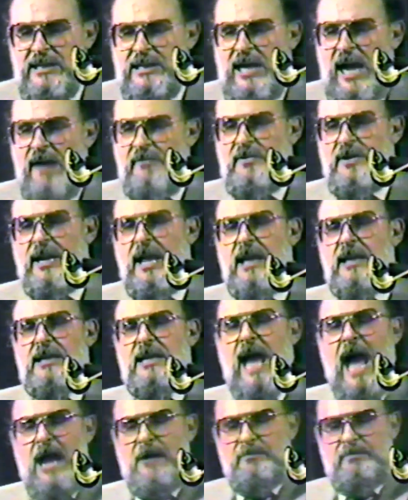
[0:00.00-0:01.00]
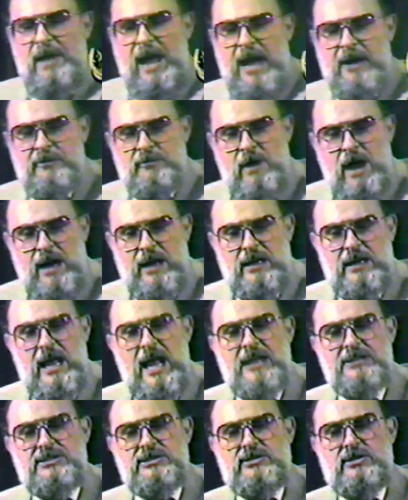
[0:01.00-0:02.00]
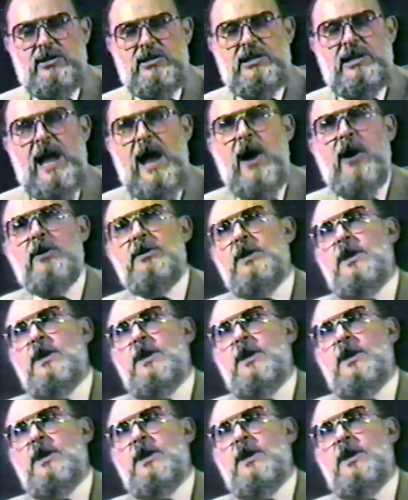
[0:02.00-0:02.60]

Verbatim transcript: covenant, not by chronological count,